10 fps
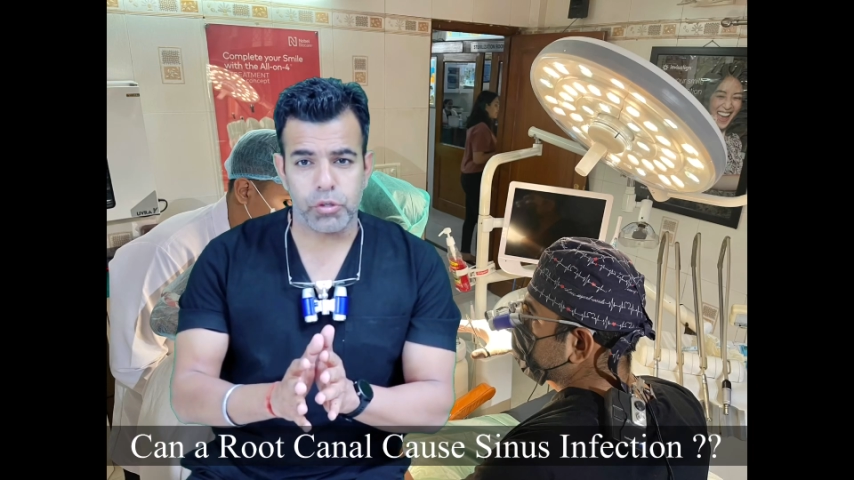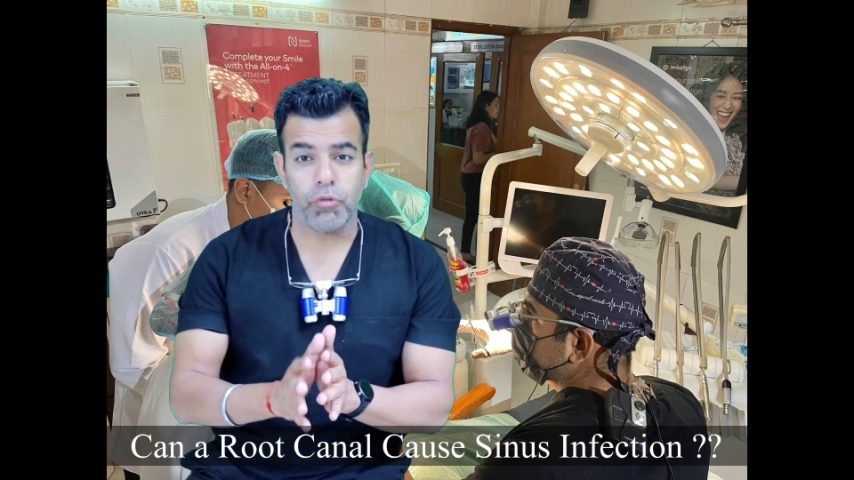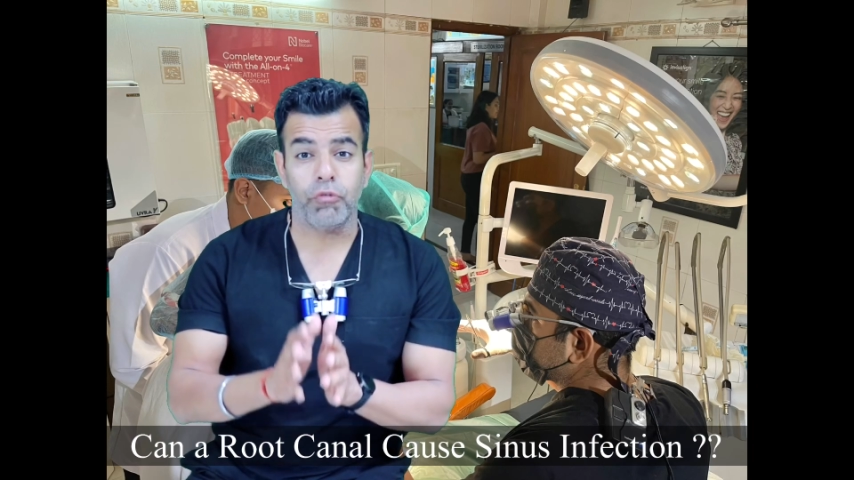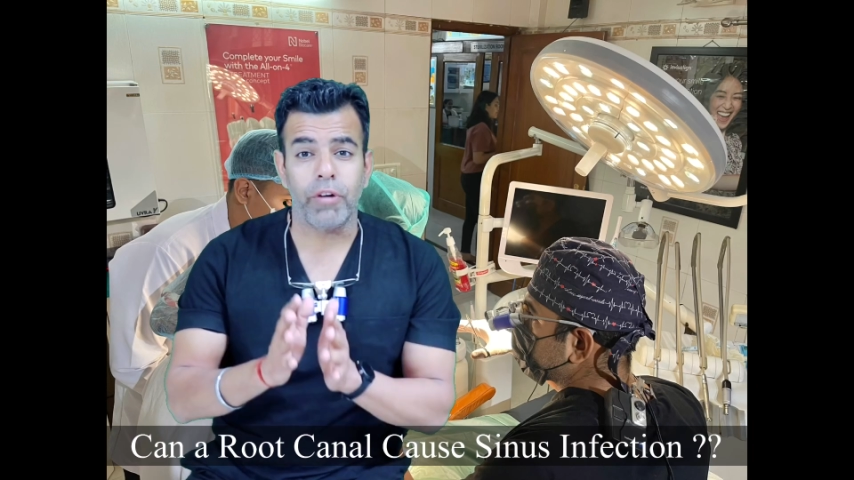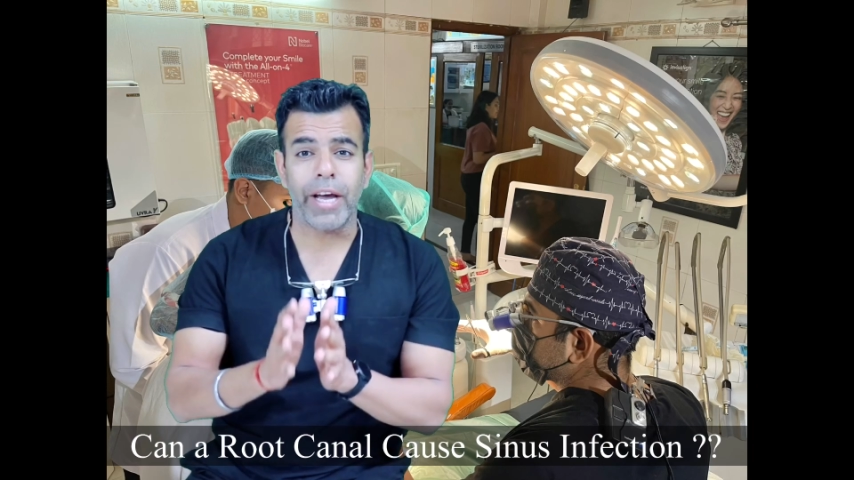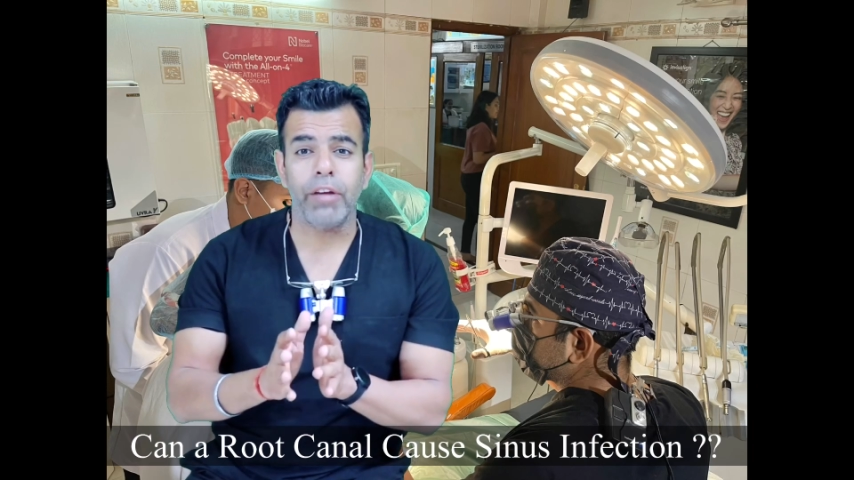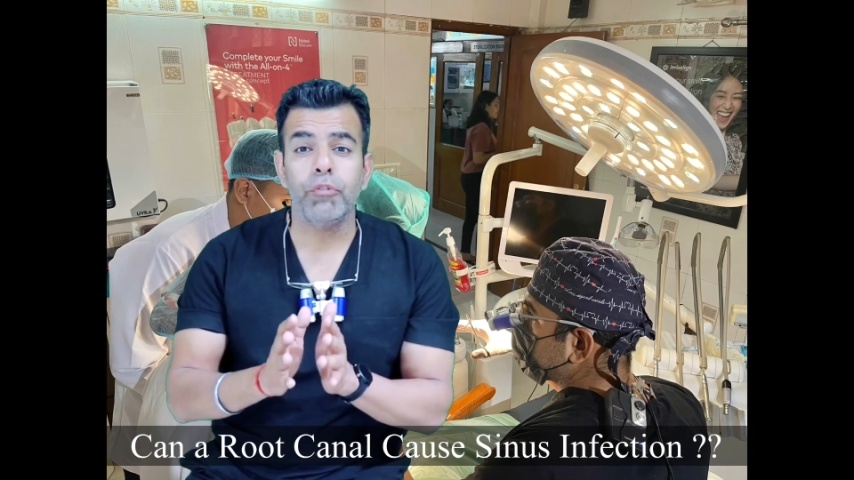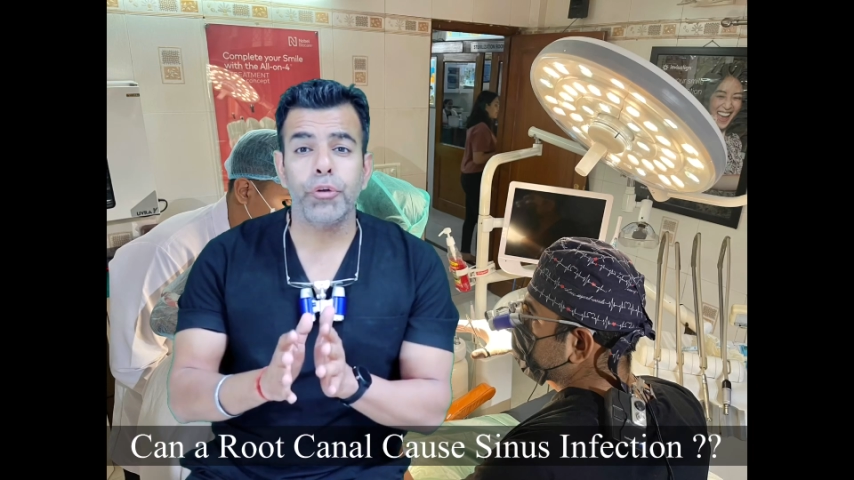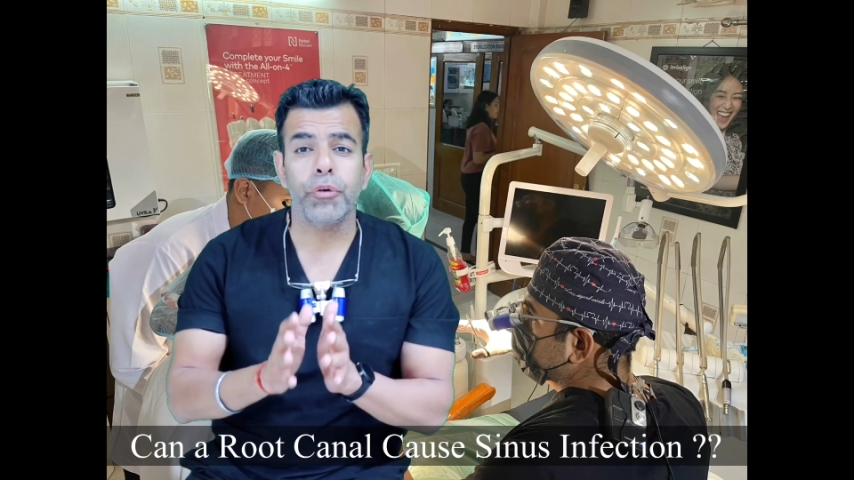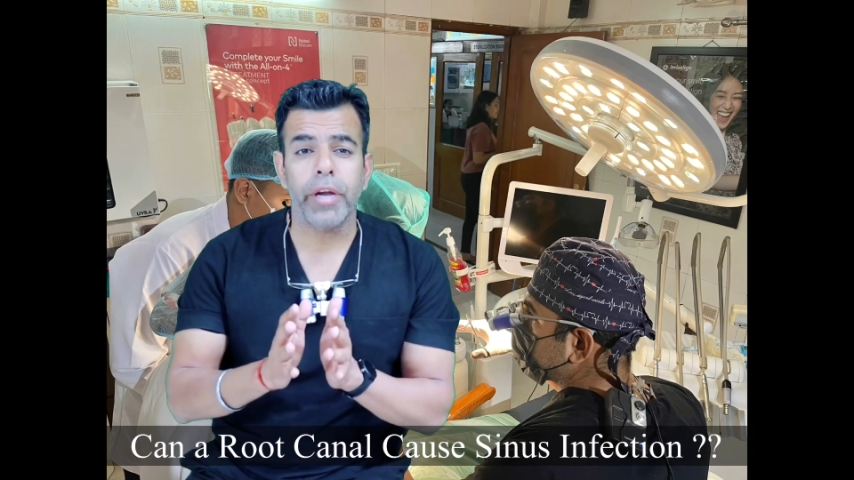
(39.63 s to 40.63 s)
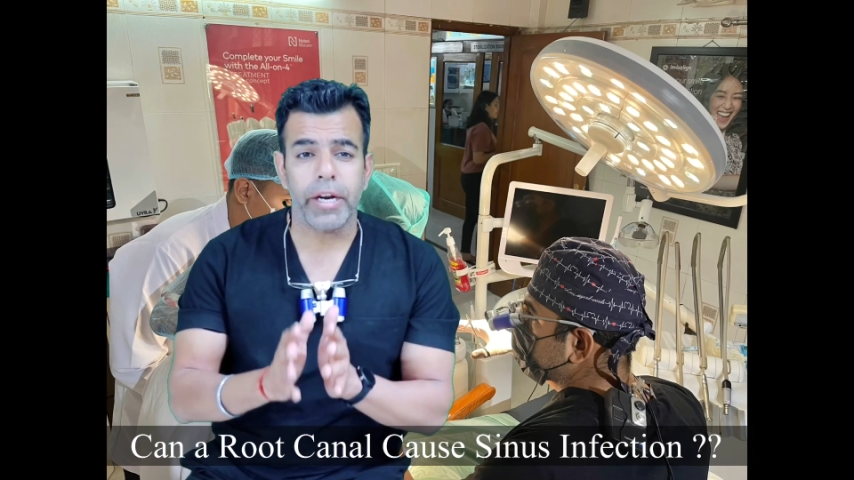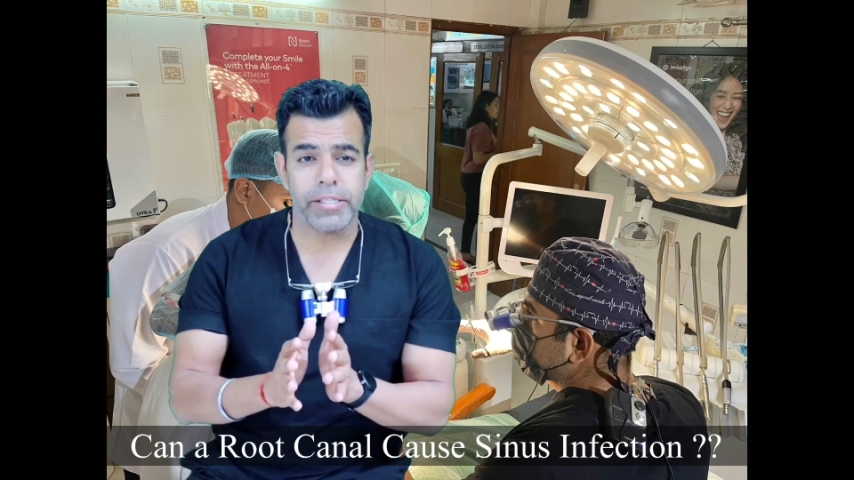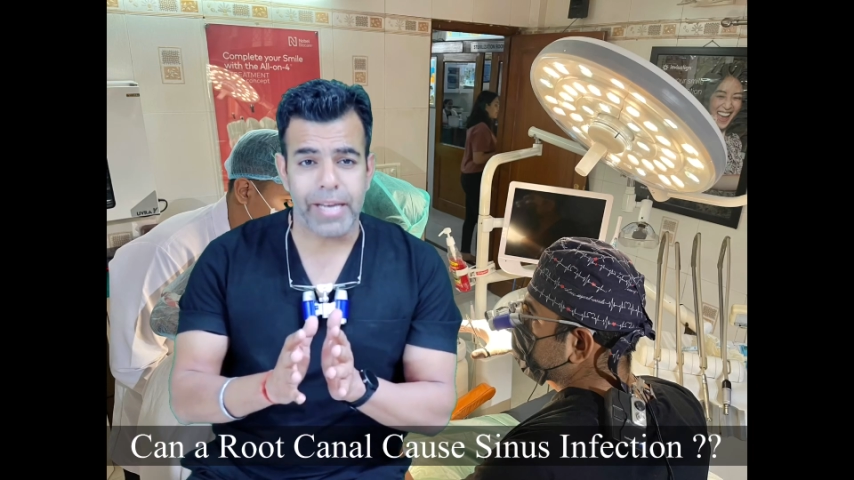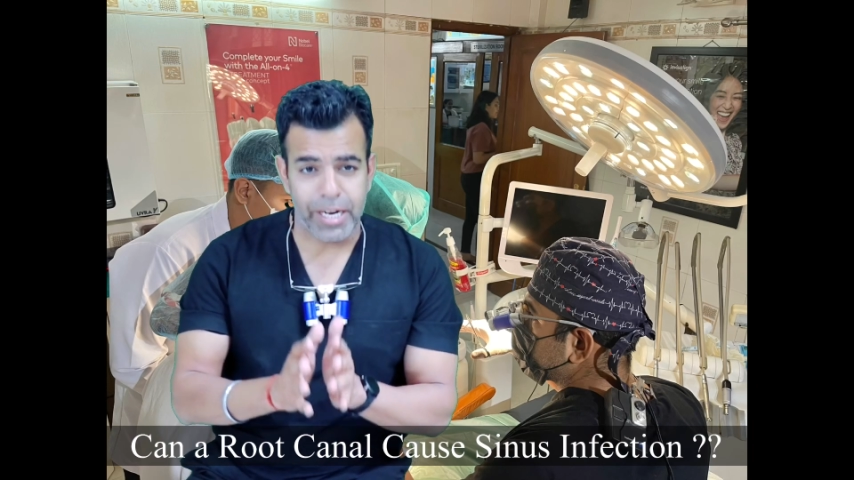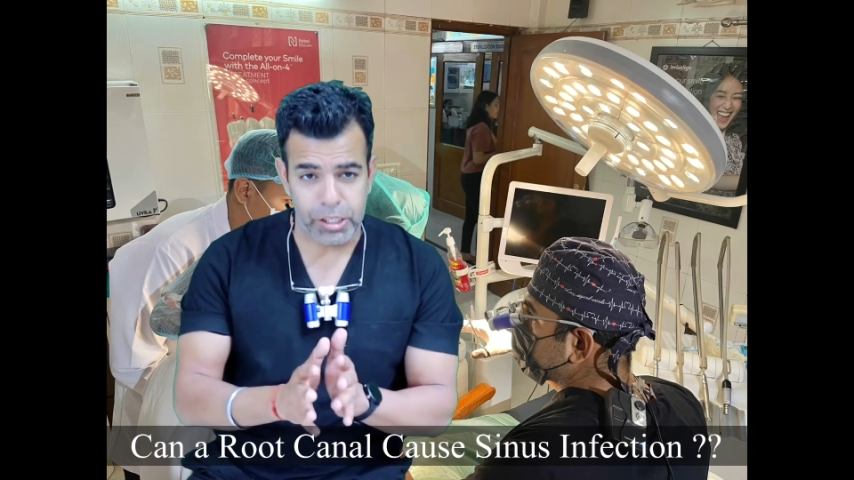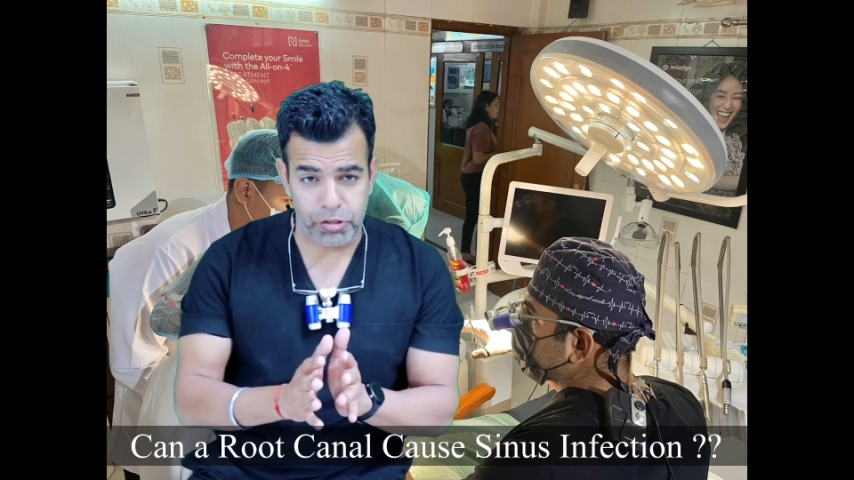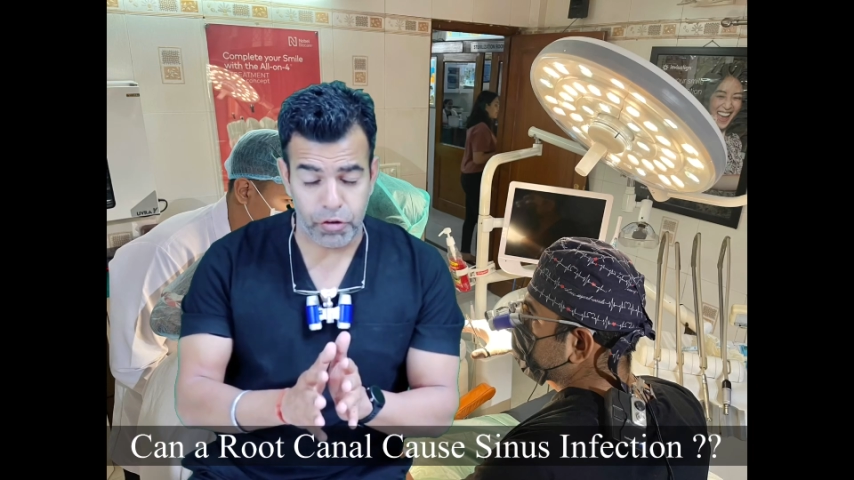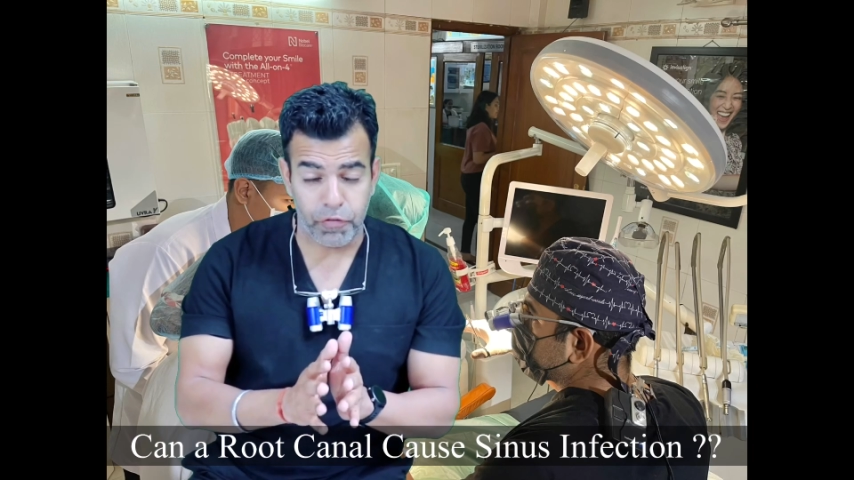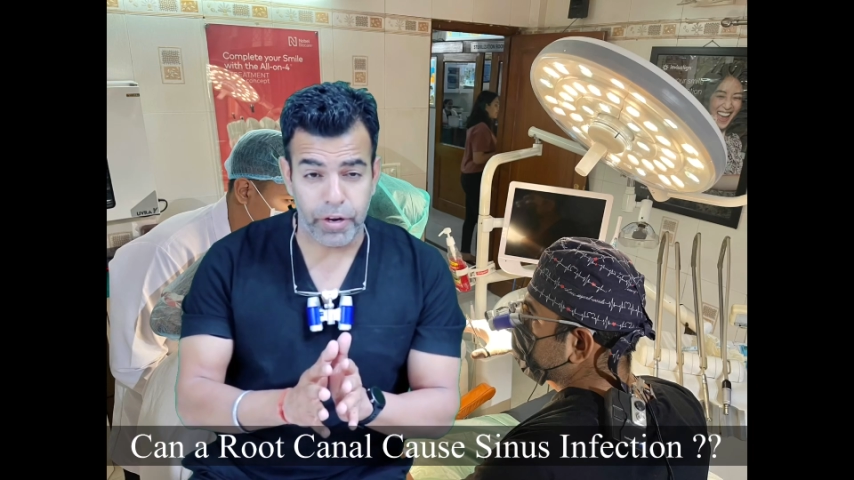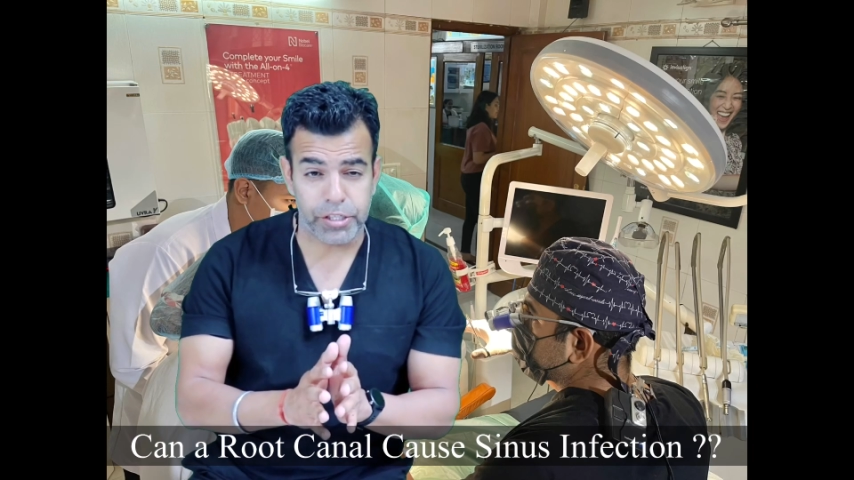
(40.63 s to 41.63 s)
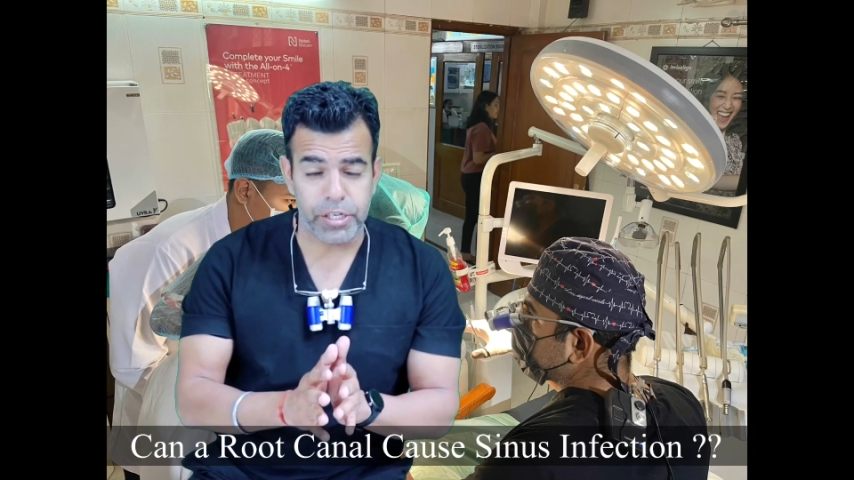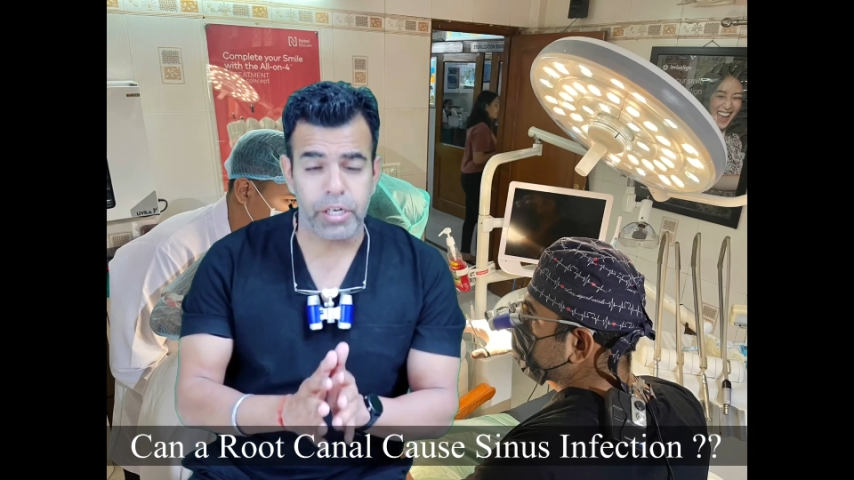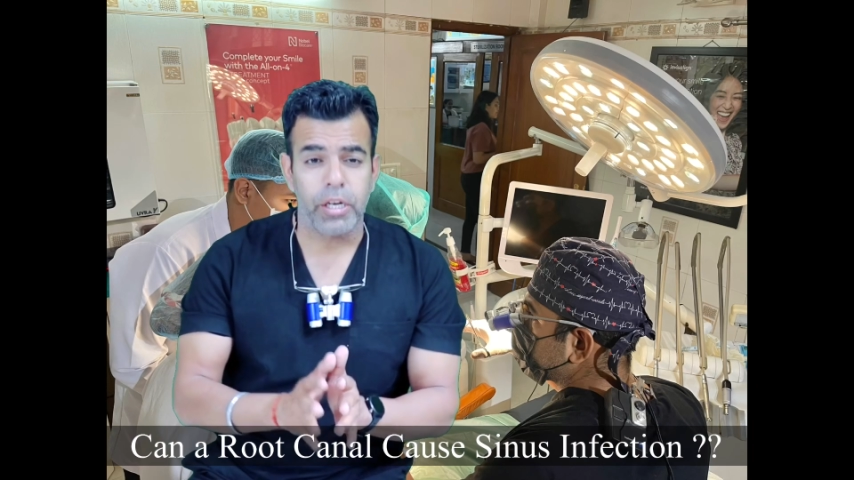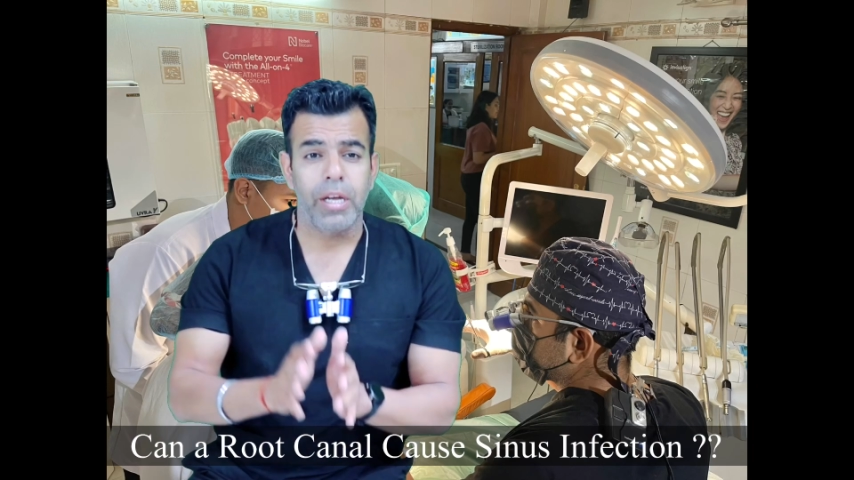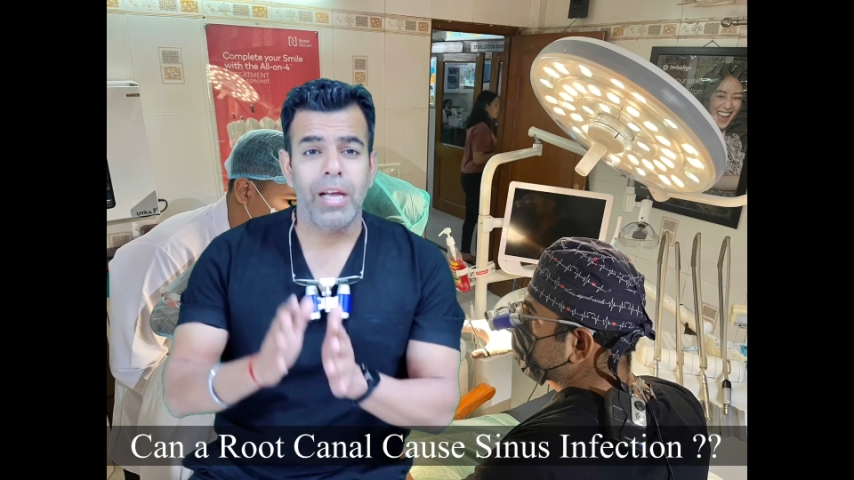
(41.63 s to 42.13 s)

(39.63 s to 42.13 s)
So why would you get a sinus infection